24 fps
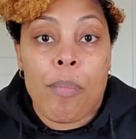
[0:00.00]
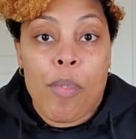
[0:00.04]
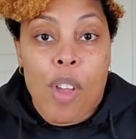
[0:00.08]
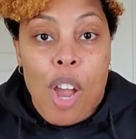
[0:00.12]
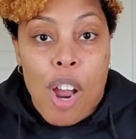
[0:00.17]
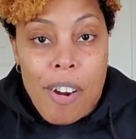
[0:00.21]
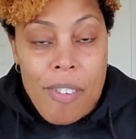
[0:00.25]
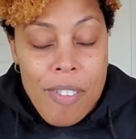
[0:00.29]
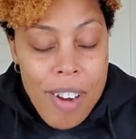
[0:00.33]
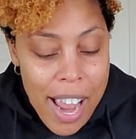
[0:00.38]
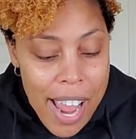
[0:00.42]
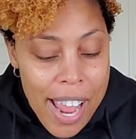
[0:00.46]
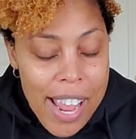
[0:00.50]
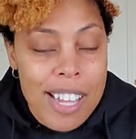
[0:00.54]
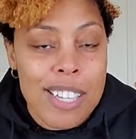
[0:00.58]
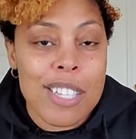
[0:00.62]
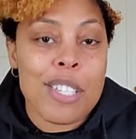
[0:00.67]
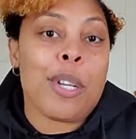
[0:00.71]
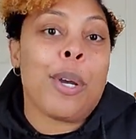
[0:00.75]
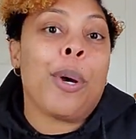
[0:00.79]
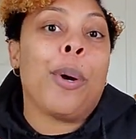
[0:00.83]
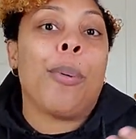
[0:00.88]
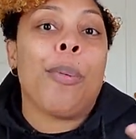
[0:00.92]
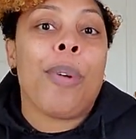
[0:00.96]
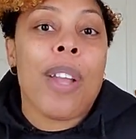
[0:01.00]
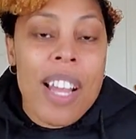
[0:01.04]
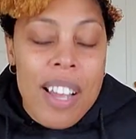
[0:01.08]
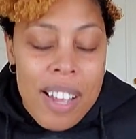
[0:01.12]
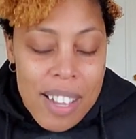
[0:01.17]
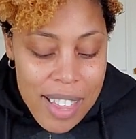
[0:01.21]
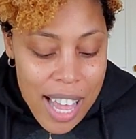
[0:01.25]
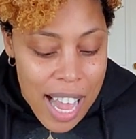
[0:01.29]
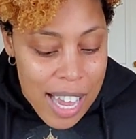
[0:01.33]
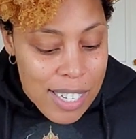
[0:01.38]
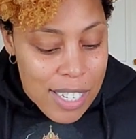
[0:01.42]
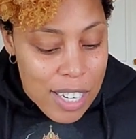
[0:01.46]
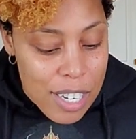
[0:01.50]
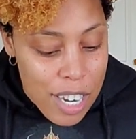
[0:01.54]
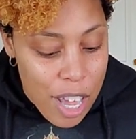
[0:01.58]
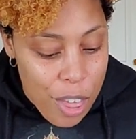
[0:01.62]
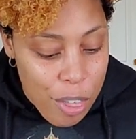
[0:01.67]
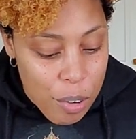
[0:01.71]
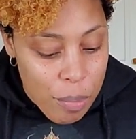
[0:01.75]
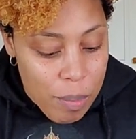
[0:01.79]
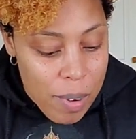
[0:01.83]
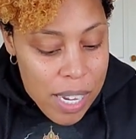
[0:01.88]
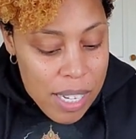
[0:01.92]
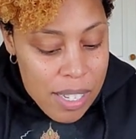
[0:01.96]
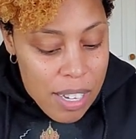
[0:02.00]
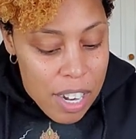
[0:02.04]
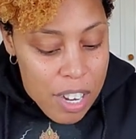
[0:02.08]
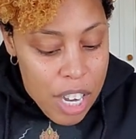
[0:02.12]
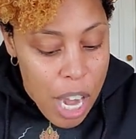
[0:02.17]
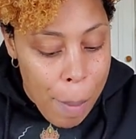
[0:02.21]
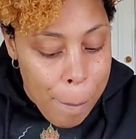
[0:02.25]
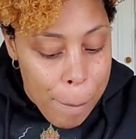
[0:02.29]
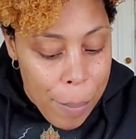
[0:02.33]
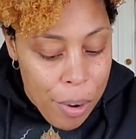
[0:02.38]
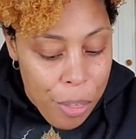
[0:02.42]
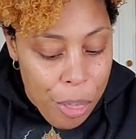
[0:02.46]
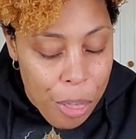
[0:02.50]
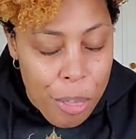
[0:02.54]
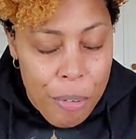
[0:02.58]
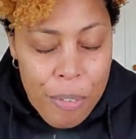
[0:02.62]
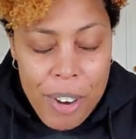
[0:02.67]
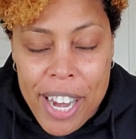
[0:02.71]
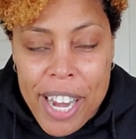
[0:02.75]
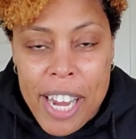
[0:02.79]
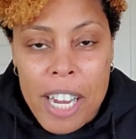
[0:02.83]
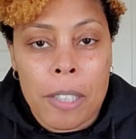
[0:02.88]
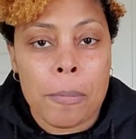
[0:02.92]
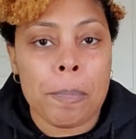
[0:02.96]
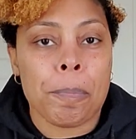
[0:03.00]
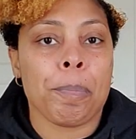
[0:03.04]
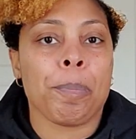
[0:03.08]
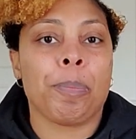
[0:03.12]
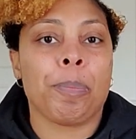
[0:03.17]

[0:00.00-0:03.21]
All right, so that's another reason. Number three,